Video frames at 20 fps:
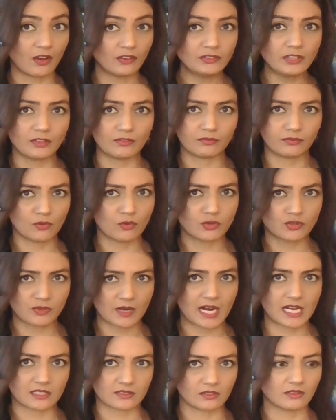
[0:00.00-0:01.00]
only 4
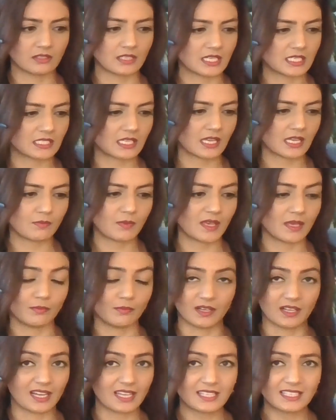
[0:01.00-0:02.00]
tracks on this EP,
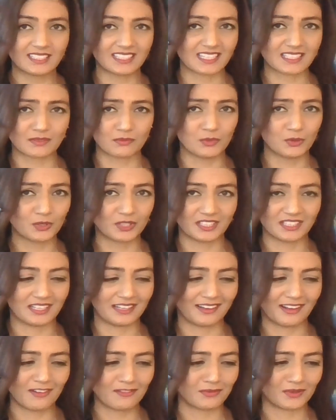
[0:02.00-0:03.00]
but I think that's more than
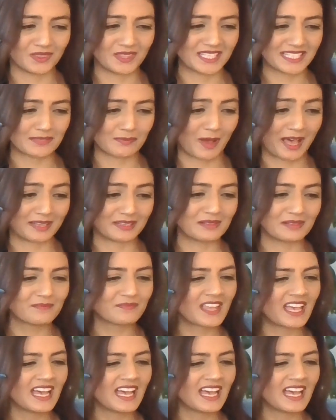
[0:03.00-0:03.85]
enough with this man.